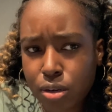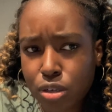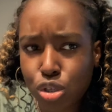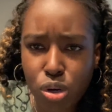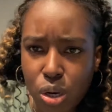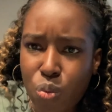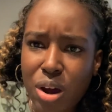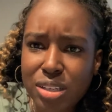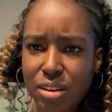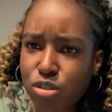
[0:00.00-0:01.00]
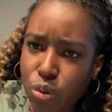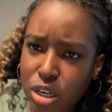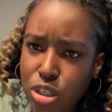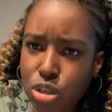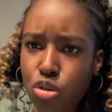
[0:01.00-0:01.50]
21 instead of
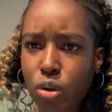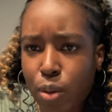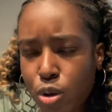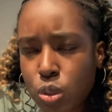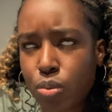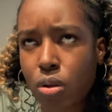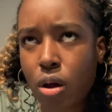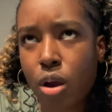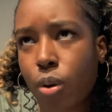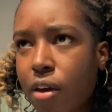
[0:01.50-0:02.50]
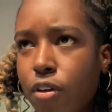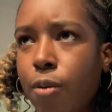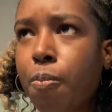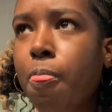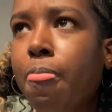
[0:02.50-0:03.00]
22, like most people are, whatever.
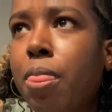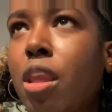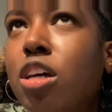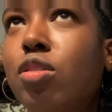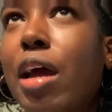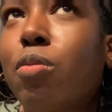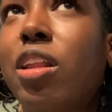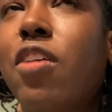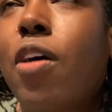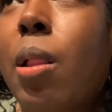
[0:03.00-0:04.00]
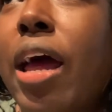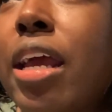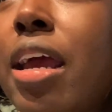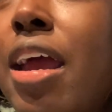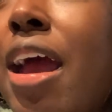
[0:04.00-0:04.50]
So I really felt like
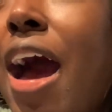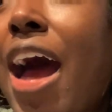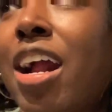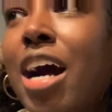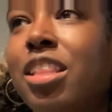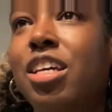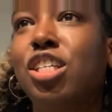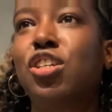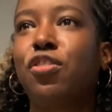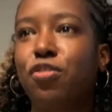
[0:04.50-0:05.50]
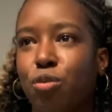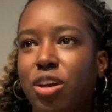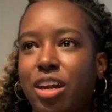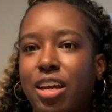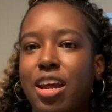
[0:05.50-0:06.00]
I got this
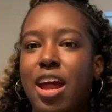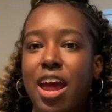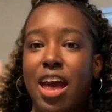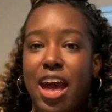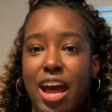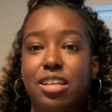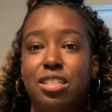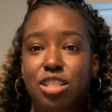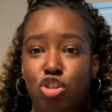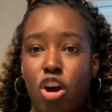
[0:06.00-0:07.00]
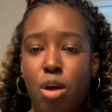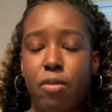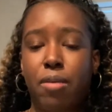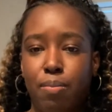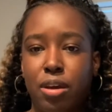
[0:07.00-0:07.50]
free head start above
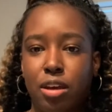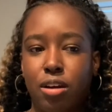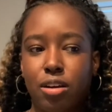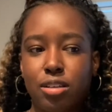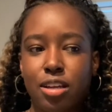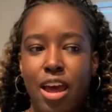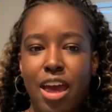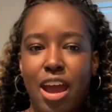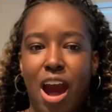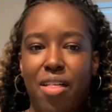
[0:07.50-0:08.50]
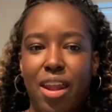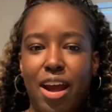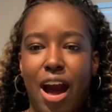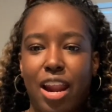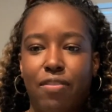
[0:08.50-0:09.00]
my peers, and then I
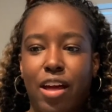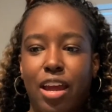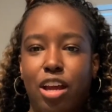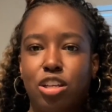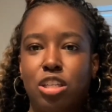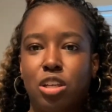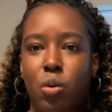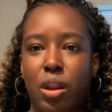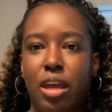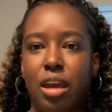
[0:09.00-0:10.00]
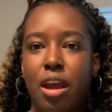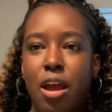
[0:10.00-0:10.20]
kind of like slowly